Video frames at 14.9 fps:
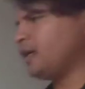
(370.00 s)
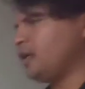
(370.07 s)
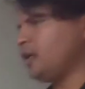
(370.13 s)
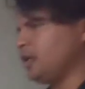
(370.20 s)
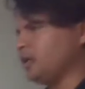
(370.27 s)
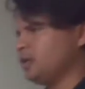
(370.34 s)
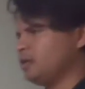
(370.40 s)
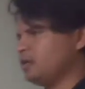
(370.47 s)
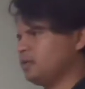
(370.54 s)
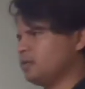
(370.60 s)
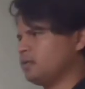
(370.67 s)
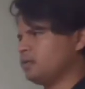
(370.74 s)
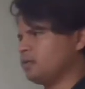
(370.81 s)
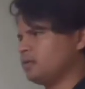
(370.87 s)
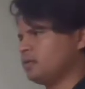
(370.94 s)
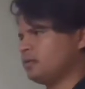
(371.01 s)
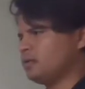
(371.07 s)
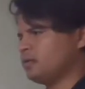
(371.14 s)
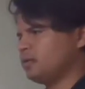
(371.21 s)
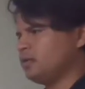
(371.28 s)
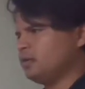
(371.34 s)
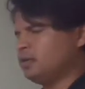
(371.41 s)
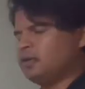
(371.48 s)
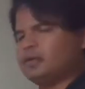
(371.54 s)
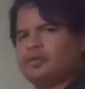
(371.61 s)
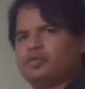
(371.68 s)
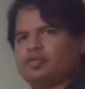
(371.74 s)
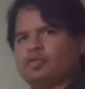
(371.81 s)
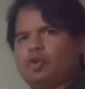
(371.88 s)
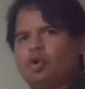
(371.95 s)
key.
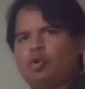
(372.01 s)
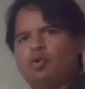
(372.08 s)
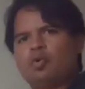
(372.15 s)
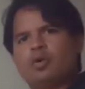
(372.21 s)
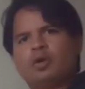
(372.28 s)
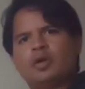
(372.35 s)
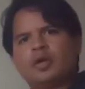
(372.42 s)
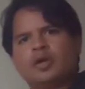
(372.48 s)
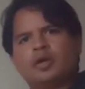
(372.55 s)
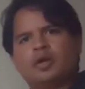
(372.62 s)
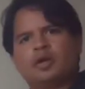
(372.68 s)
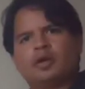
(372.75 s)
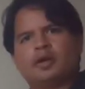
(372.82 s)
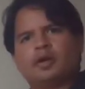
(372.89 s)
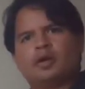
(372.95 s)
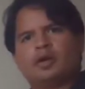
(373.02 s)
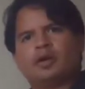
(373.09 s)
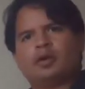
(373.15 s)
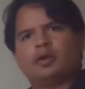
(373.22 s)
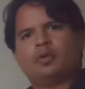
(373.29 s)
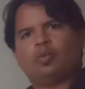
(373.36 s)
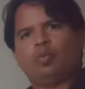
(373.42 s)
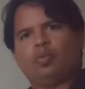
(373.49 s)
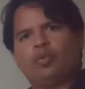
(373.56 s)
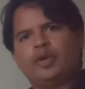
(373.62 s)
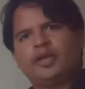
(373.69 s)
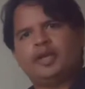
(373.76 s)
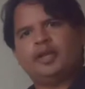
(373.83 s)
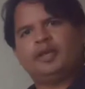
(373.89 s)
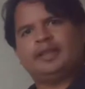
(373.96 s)
So,
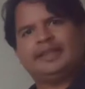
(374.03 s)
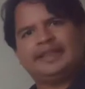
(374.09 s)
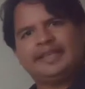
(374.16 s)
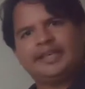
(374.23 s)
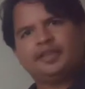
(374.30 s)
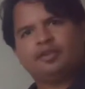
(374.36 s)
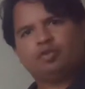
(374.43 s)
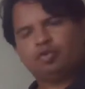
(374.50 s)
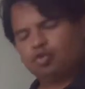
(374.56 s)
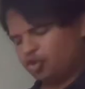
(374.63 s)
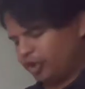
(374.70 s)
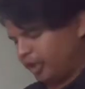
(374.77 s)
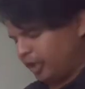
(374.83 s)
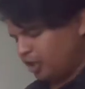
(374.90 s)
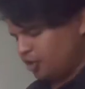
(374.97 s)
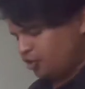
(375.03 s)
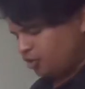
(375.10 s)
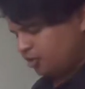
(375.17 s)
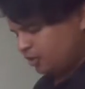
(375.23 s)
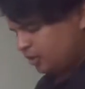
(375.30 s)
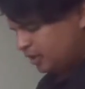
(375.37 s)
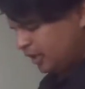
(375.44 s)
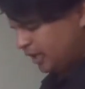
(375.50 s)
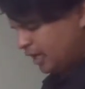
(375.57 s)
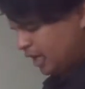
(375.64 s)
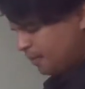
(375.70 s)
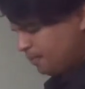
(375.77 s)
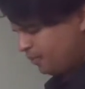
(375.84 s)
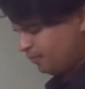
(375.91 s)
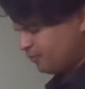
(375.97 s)
we need to change the
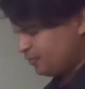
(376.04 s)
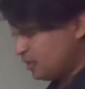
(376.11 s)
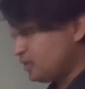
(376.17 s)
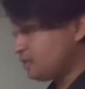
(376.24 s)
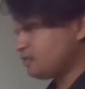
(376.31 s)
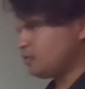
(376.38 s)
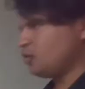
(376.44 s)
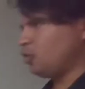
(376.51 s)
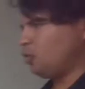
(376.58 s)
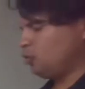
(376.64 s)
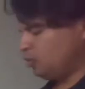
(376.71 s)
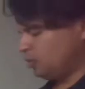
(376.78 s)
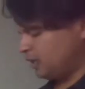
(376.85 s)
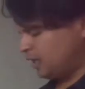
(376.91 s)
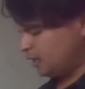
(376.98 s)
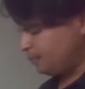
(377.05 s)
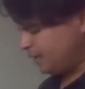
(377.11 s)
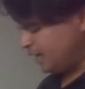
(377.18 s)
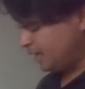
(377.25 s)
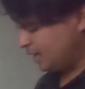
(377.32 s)
name of this note and make